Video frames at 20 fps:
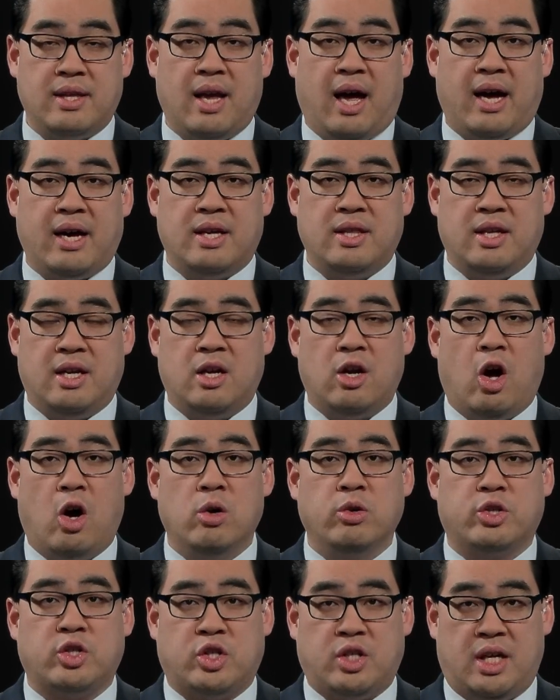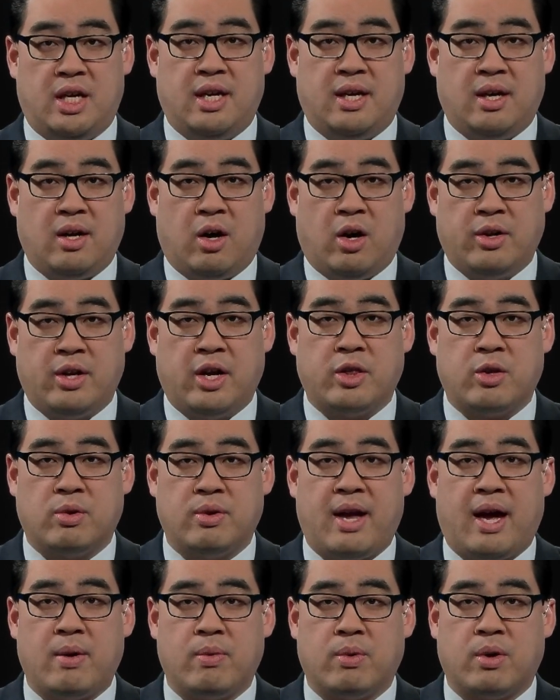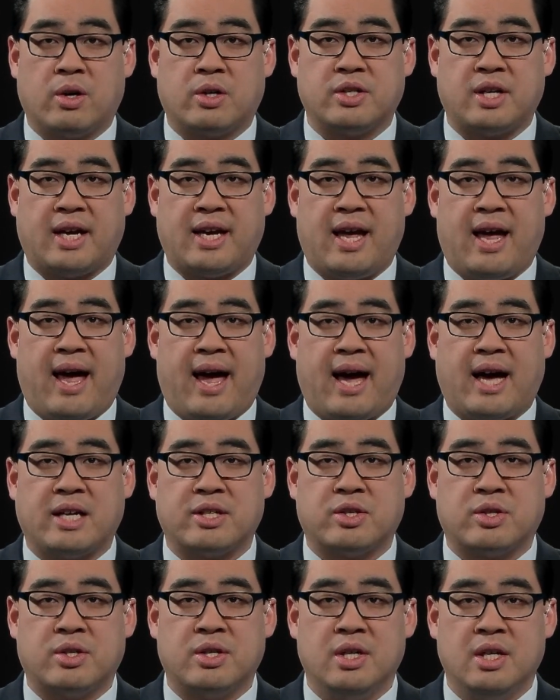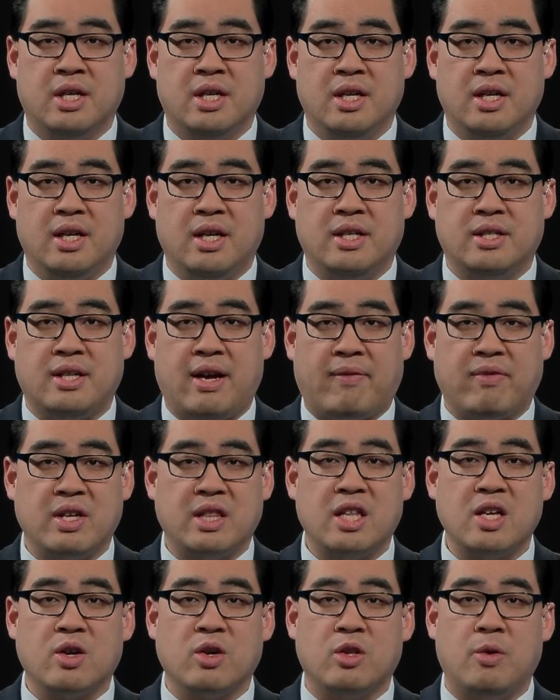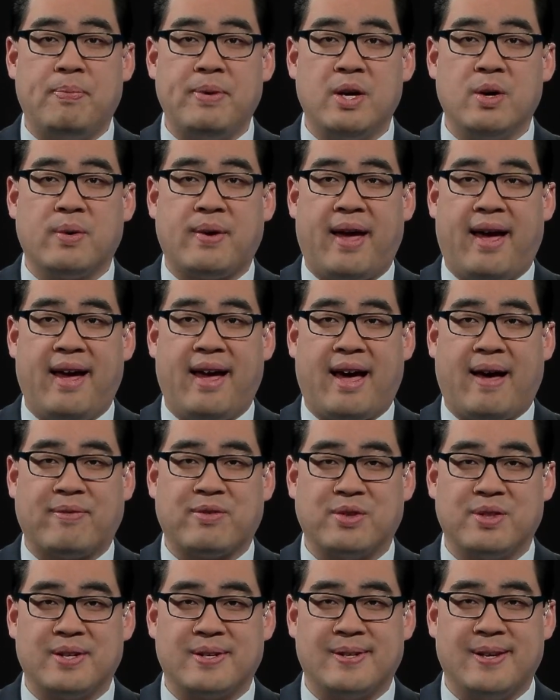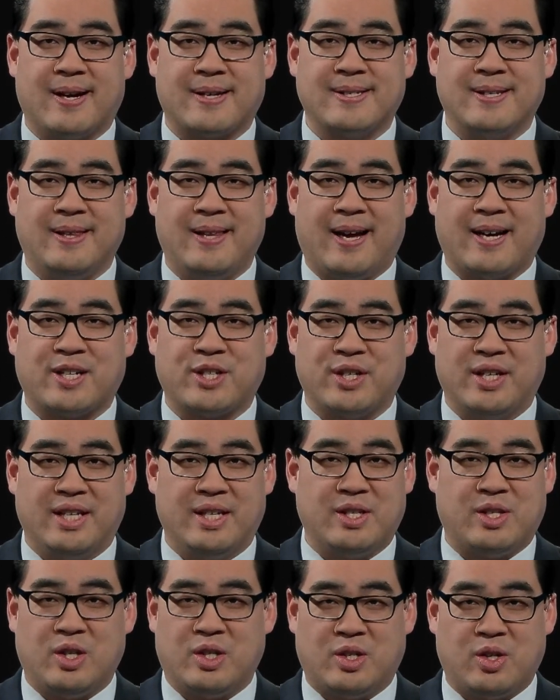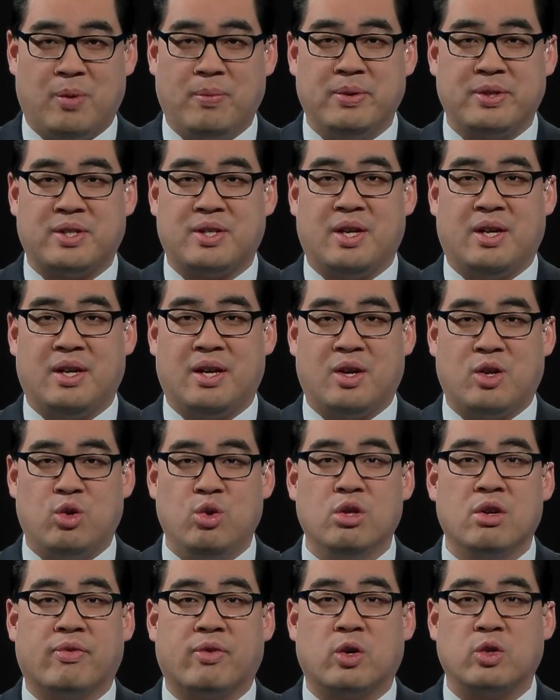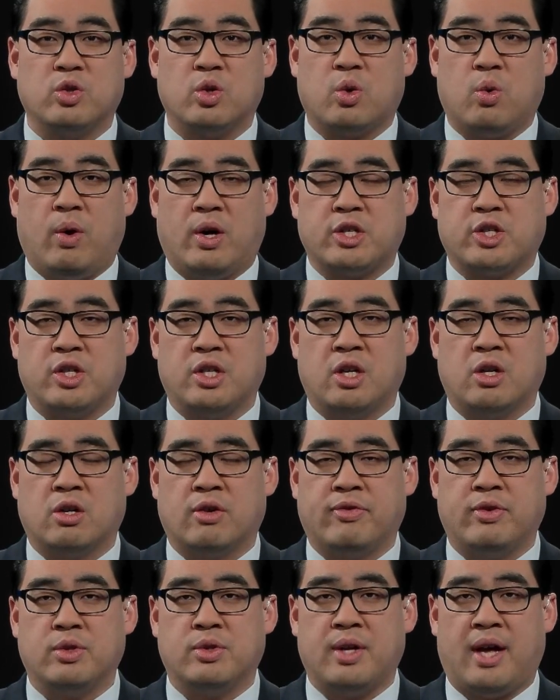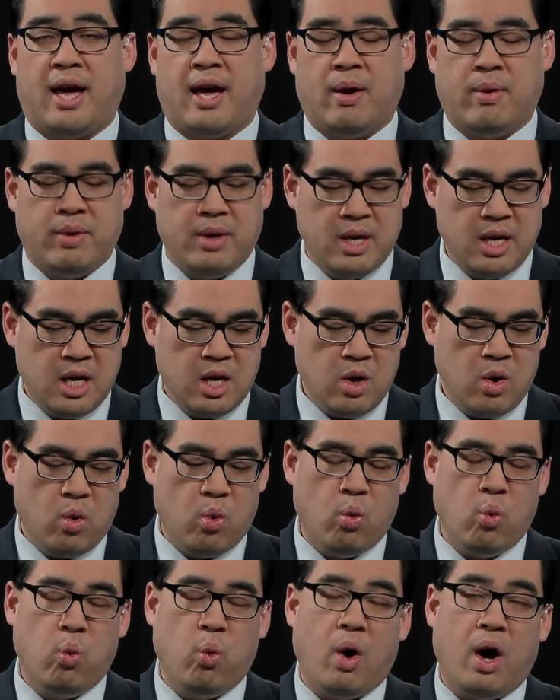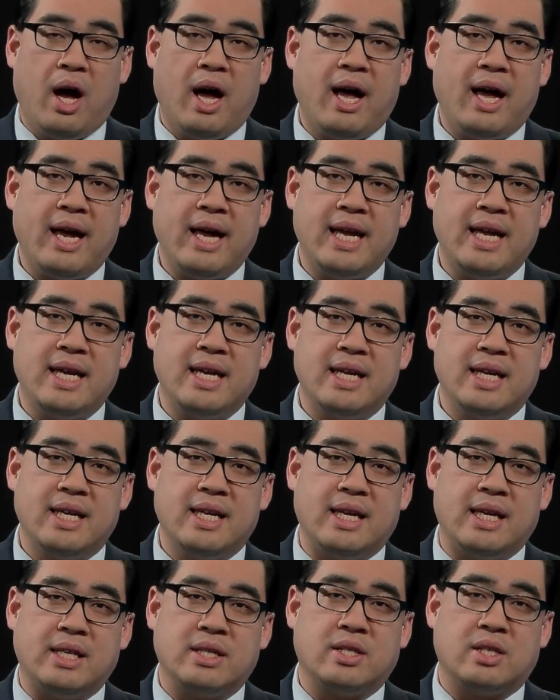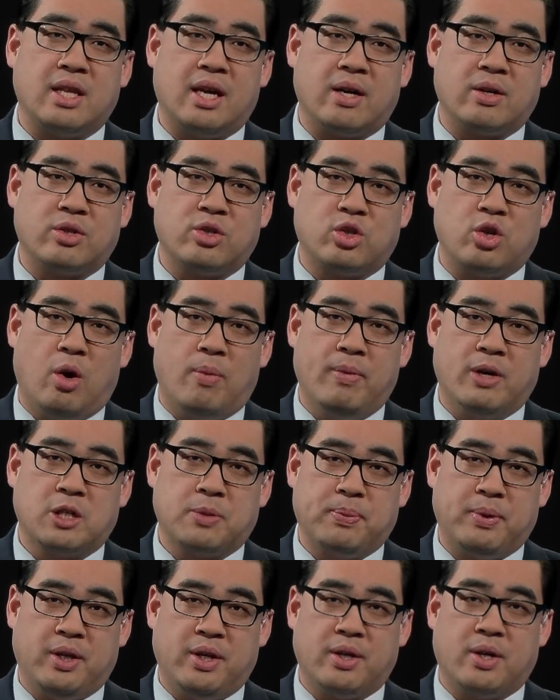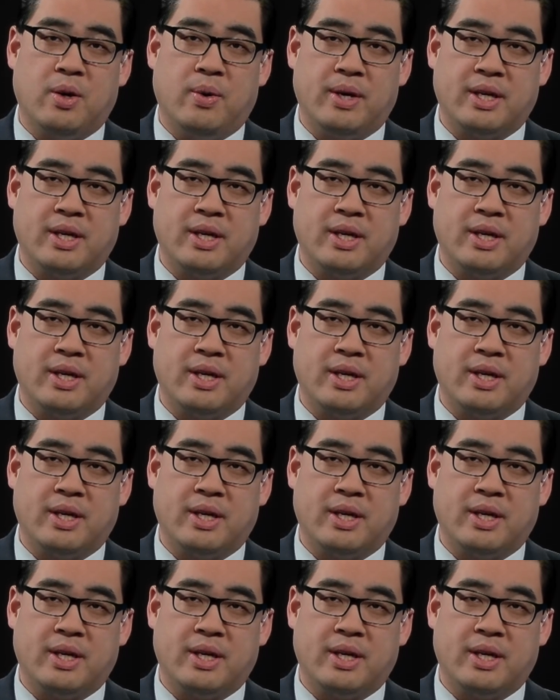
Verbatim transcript: not in the host seat uh, on other networks, I get asked, "Is everything going to be okay after this next election?" It's, it's almost a, a universal question in interviews now. Why is there so much political